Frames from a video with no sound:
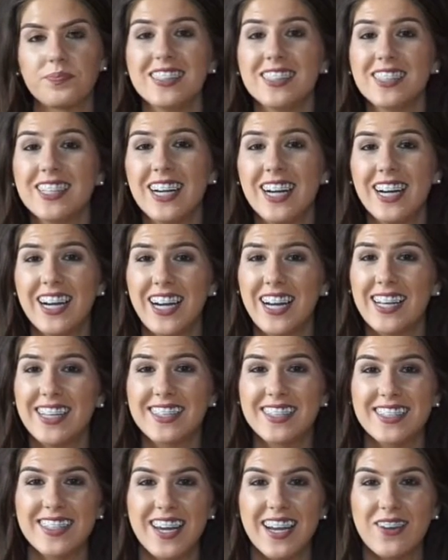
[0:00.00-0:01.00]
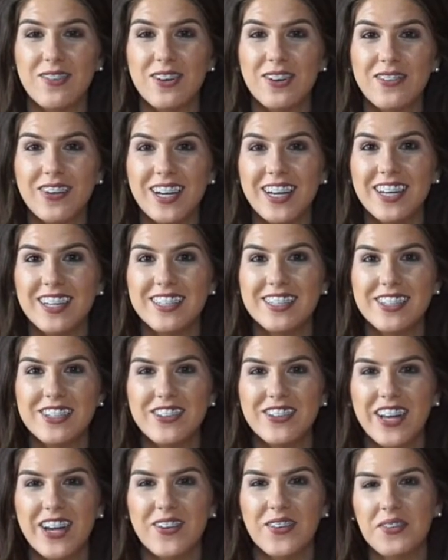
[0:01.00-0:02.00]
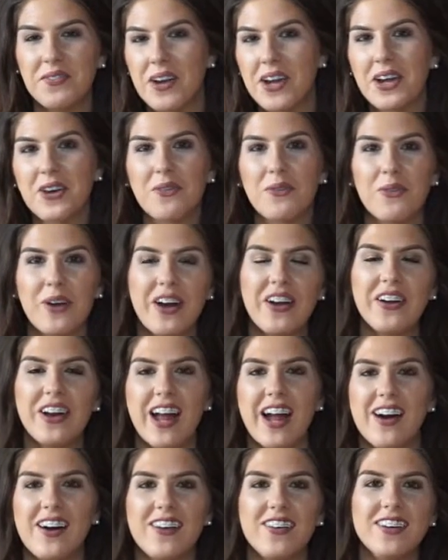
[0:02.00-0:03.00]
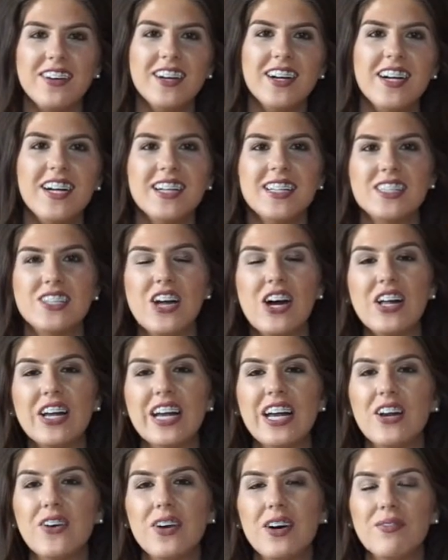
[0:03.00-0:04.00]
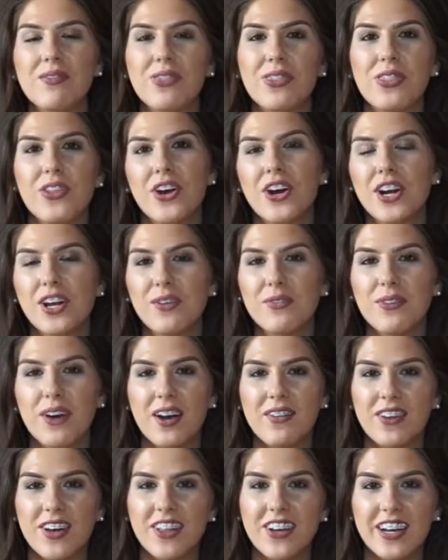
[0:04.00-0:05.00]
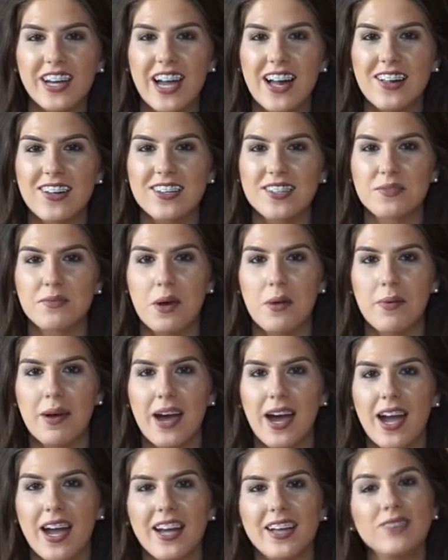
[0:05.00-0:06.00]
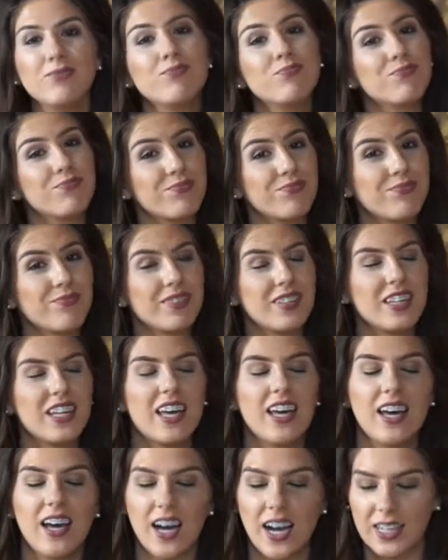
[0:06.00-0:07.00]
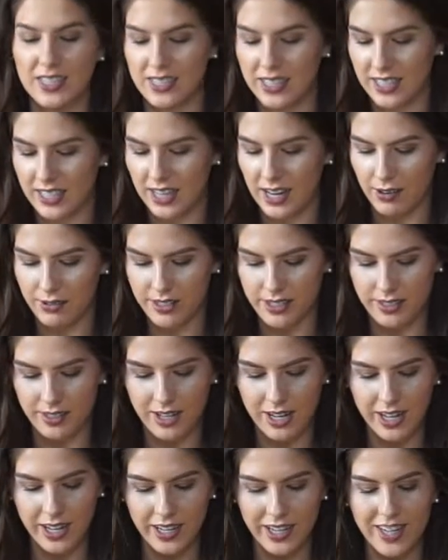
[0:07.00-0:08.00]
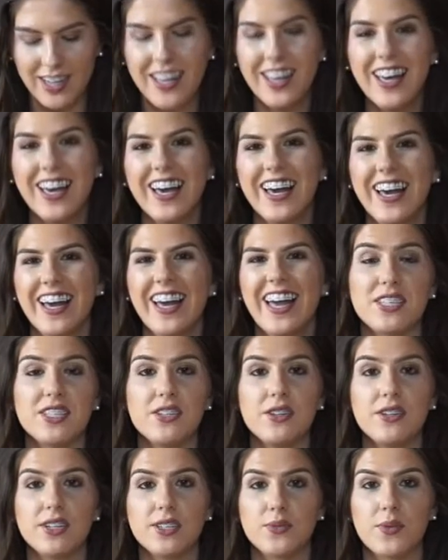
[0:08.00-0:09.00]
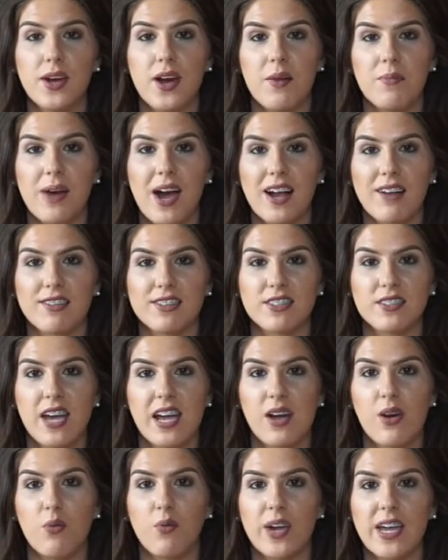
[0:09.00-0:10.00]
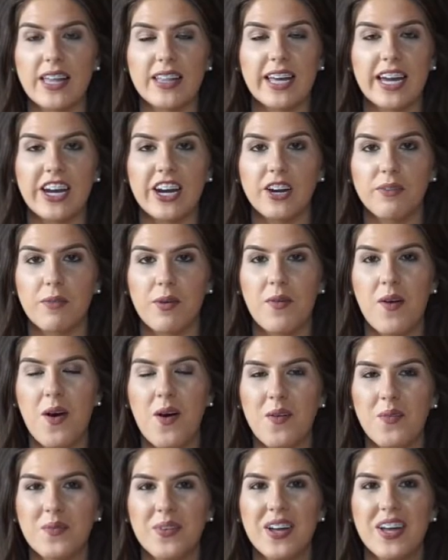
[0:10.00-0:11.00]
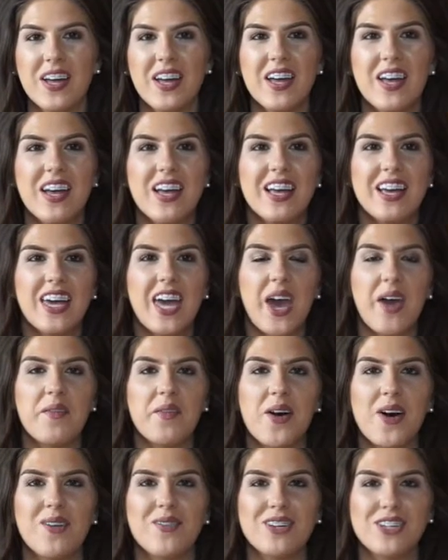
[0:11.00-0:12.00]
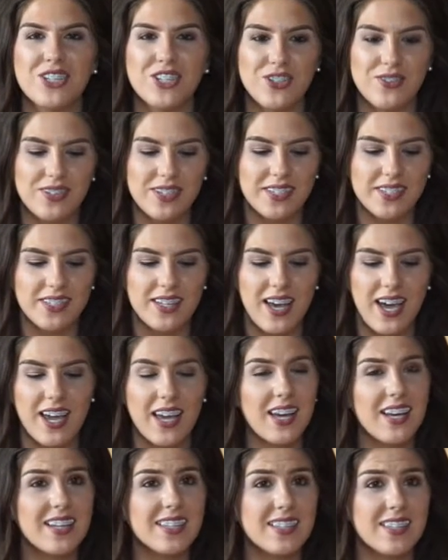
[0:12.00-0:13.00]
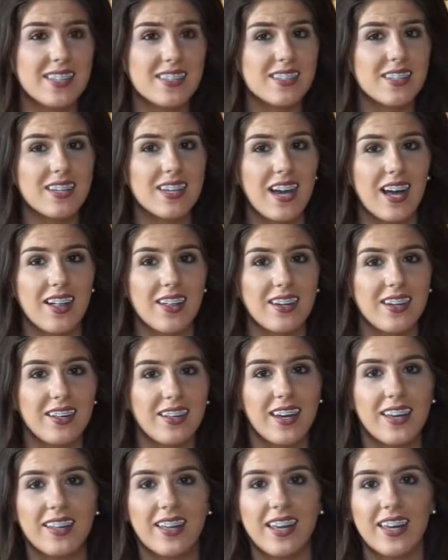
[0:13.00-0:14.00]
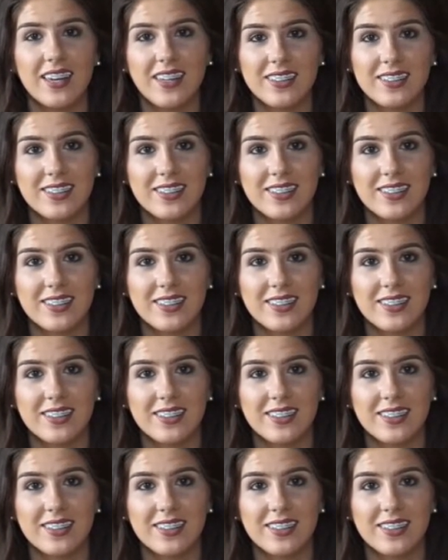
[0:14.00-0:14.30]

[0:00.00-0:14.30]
Guys, like, what am I gonna do? Like, what am I gonna wear now? It's not like I don't have 35 other colors in my bag. I did, I was lying. As soon as we got back, it's like a week later, my mom came home and she was like, is this the color that, like,